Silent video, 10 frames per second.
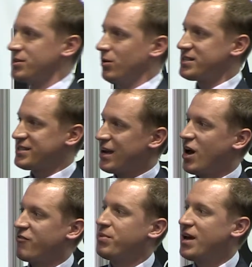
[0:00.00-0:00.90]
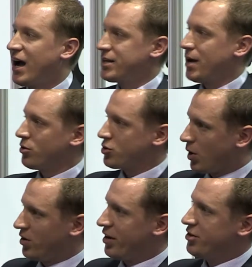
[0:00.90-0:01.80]
So let's say you have a PI type
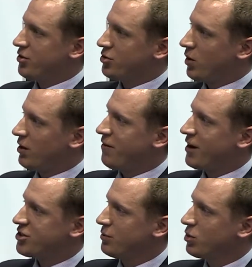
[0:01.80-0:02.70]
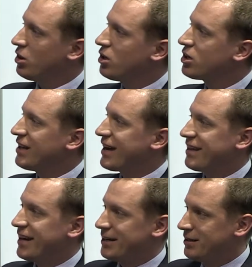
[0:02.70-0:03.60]
controller and your controller function would look like
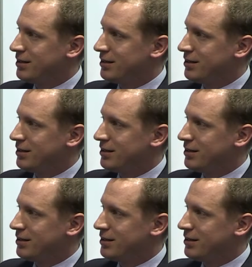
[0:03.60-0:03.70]
that.